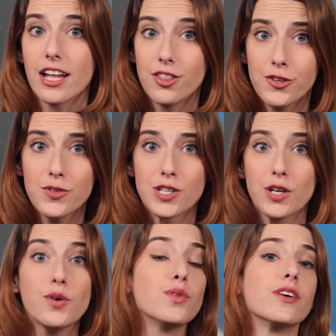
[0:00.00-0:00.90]
like Lucy,
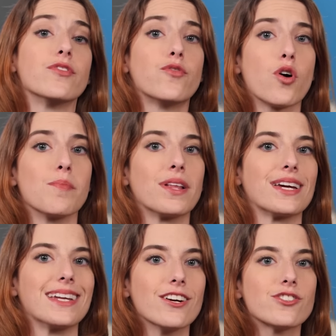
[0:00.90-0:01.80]
who lived four
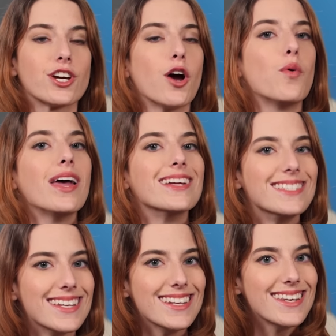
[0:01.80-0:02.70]
million years ago,
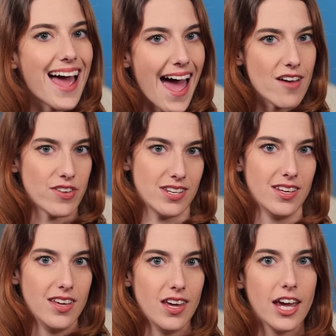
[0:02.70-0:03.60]
didn't have it.
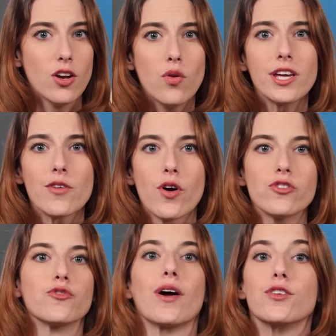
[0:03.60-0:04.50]
It only
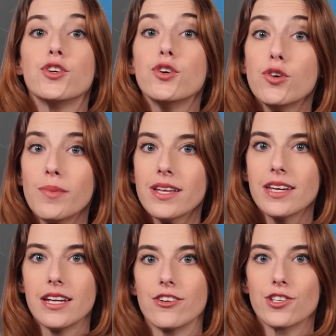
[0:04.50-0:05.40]
arose around two million
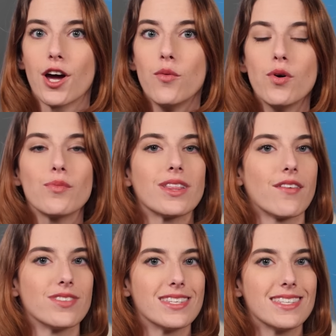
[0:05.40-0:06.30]
years ago when we
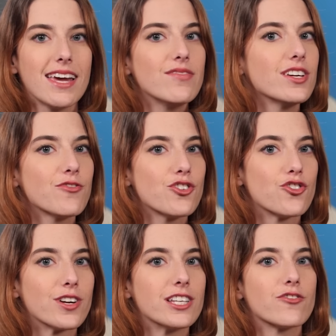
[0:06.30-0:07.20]
left the safety of the
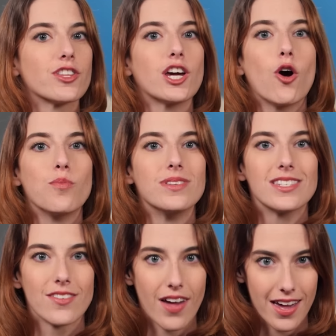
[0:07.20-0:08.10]
trees for the open
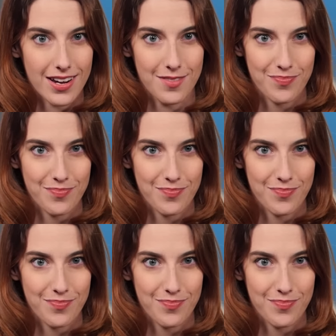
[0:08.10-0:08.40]
savanna.